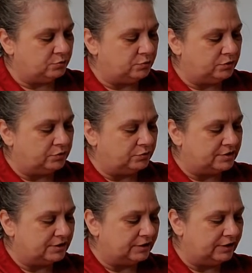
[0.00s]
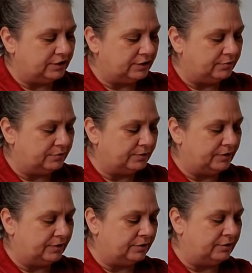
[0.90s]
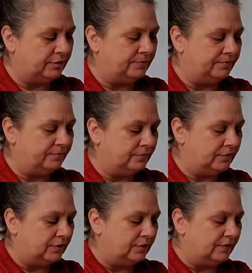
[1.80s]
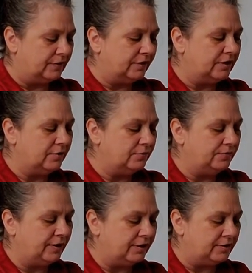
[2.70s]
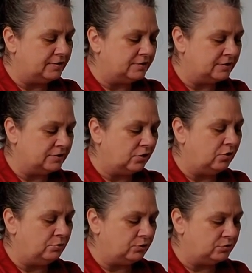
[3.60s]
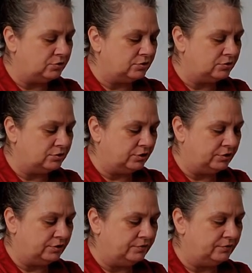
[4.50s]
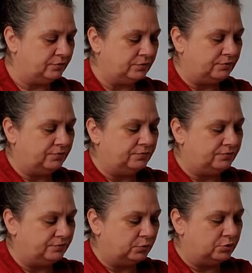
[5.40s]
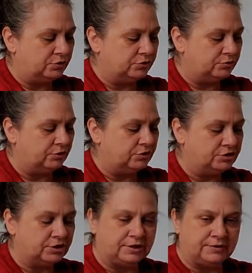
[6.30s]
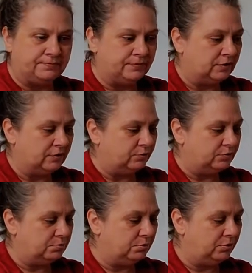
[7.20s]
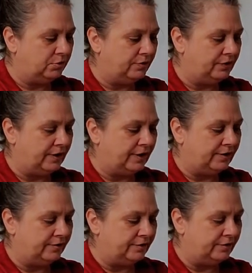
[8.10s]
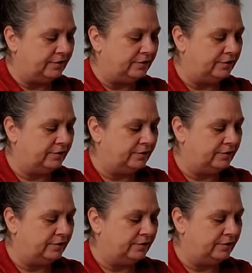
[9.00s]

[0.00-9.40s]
1 was cleanup, and the cleanup phase is almost done. The forestry mulching was part of that, and